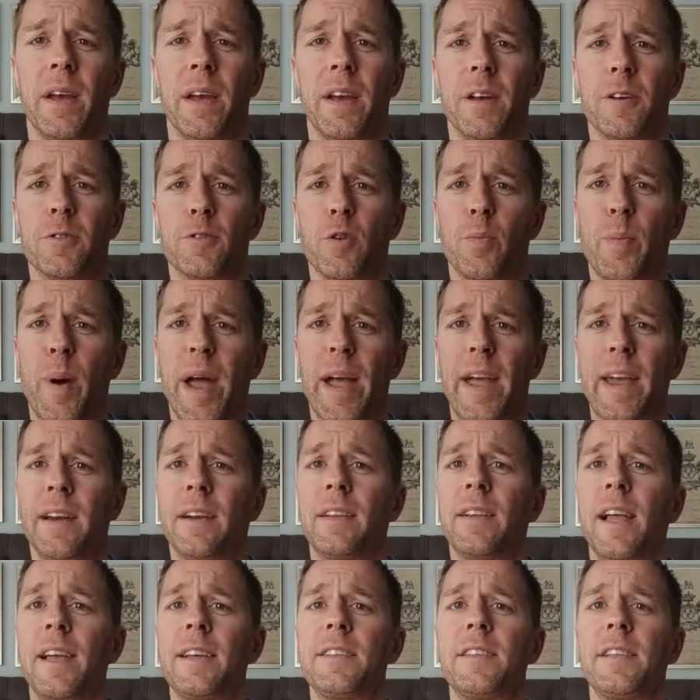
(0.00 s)
So by
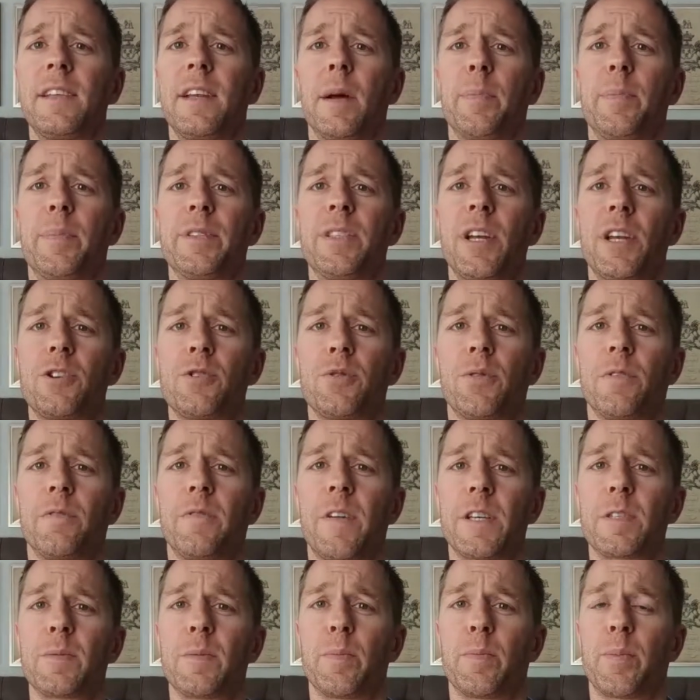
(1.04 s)
analyzing a potential
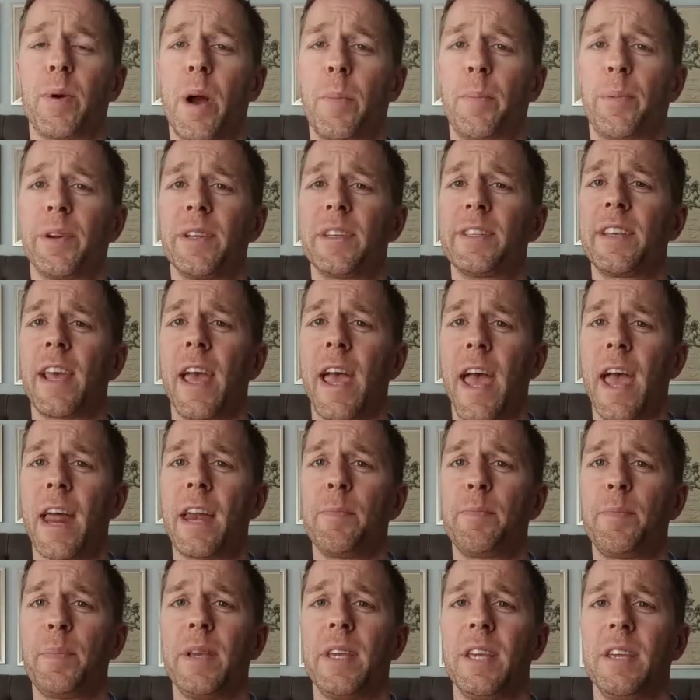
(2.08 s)
investment property's
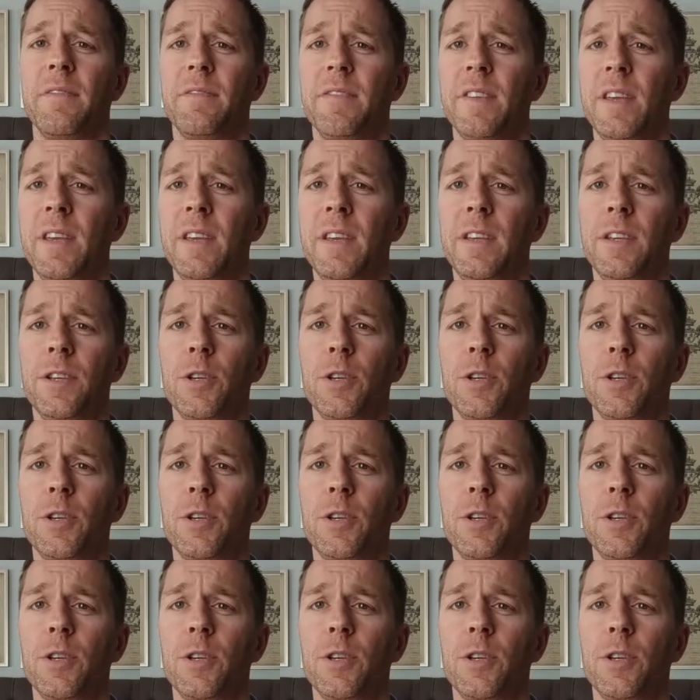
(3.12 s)
NPV,